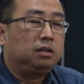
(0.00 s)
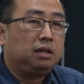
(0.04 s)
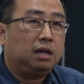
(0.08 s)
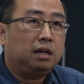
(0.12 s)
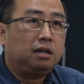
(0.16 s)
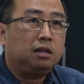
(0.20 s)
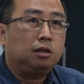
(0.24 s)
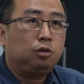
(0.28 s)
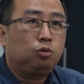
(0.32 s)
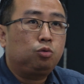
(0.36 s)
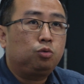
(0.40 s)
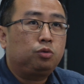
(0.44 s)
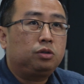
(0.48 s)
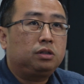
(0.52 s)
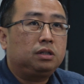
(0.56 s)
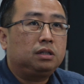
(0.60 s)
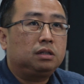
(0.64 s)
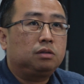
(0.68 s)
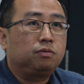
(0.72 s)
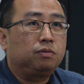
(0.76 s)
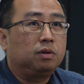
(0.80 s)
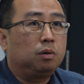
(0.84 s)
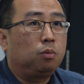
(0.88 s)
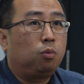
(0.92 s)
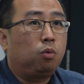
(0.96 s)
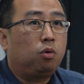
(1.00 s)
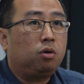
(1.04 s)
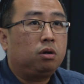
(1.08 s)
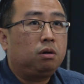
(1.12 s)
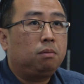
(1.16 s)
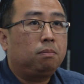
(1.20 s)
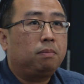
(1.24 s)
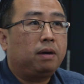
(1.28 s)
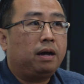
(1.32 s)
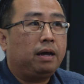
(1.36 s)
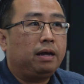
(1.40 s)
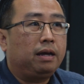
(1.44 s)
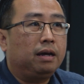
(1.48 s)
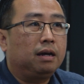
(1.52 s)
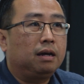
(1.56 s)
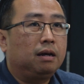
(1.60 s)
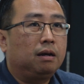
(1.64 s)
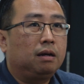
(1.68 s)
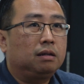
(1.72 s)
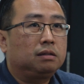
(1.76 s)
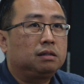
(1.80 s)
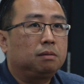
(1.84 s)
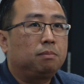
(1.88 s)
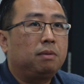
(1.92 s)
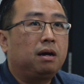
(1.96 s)
other two seats were won by
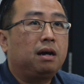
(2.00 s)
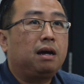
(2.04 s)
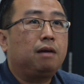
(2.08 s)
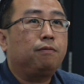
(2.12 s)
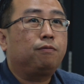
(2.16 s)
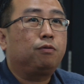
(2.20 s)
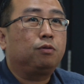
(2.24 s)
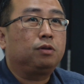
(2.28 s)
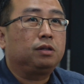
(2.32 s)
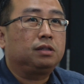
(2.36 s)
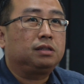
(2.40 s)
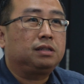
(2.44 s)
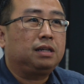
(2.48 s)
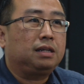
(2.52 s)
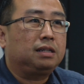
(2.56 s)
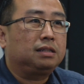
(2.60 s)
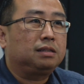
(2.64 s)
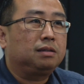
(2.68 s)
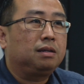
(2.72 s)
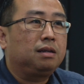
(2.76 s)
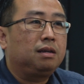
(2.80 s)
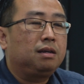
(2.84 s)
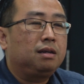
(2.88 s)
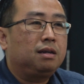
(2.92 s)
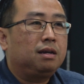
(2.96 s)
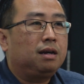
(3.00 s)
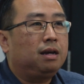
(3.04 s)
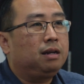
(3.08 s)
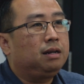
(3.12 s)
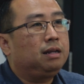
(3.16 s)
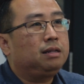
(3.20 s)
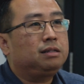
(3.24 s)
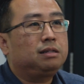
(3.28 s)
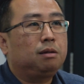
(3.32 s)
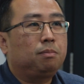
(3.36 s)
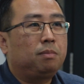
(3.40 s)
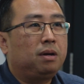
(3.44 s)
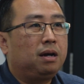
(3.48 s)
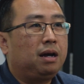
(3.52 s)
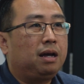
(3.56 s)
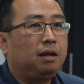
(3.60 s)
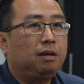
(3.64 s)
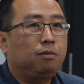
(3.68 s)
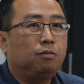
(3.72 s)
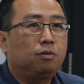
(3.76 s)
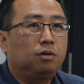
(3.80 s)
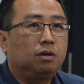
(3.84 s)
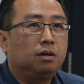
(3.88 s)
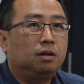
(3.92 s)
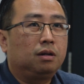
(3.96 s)
Semangat 46, and then
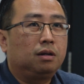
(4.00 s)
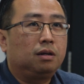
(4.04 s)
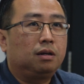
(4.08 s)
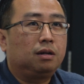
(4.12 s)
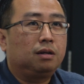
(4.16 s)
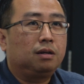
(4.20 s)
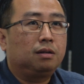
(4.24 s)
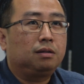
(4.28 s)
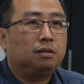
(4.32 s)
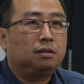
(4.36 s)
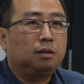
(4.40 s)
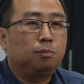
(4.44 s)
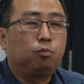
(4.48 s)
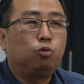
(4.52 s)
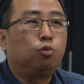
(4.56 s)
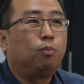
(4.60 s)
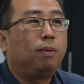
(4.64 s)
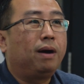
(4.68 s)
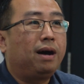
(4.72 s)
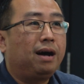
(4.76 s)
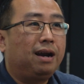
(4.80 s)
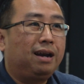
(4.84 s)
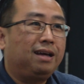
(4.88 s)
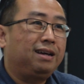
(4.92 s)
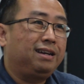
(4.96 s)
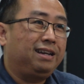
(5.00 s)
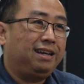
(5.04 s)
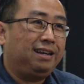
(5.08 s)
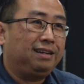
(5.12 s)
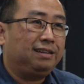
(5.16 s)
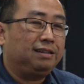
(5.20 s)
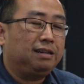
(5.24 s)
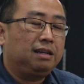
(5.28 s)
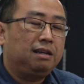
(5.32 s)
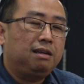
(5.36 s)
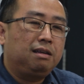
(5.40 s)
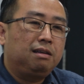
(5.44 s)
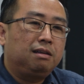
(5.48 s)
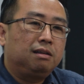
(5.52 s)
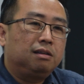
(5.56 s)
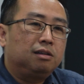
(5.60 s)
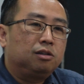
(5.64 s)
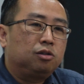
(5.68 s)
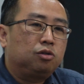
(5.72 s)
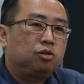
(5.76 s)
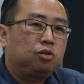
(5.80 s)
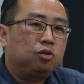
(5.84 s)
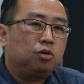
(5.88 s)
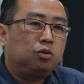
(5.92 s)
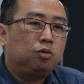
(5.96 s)
Semangat terbubar lah then.
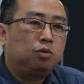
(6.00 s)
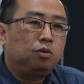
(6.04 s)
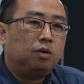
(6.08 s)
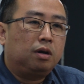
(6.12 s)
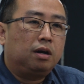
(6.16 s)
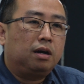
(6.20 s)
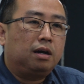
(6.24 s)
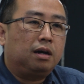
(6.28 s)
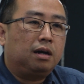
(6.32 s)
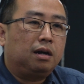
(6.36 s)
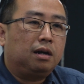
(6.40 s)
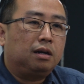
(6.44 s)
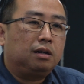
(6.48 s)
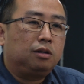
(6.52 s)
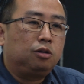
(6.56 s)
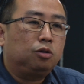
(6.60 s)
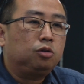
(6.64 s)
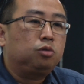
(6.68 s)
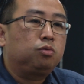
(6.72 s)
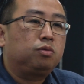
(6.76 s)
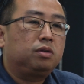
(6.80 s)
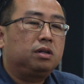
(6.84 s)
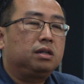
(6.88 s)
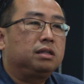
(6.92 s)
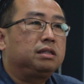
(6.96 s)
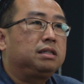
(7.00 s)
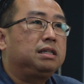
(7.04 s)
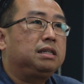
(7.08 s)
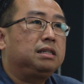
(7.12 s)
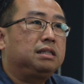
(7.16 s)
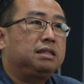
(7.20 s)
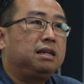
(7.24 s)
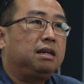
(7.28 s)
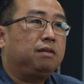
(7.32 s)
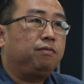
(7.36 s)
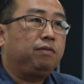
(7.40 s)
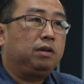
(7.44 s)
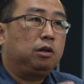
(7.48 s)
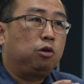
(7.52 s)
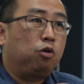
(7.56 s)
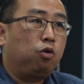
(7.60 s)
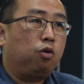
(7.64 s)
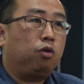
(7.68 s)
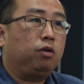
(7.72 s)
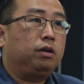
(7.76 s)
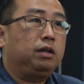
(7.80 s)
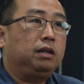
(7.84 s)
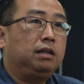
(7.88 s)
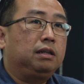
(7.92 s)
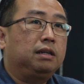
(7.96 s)
So those were the seats that we
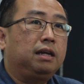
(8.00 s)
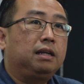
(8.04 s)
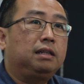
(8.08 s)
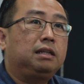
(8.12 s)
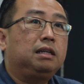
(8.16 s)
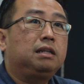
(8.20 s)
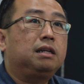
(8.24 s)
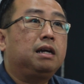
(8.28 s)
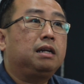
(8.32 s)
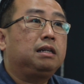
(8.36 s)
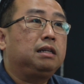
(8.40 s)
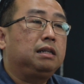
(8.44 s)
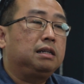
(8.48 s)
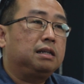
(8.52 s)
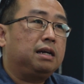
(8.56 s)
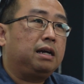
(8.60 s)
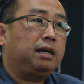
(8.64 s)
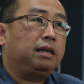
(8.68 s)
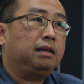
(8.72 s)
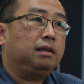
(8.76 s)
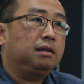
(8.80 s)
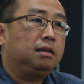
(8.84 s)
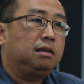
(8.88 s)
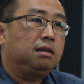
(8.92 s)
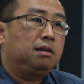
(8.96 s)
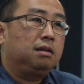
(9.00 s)
got in 1999,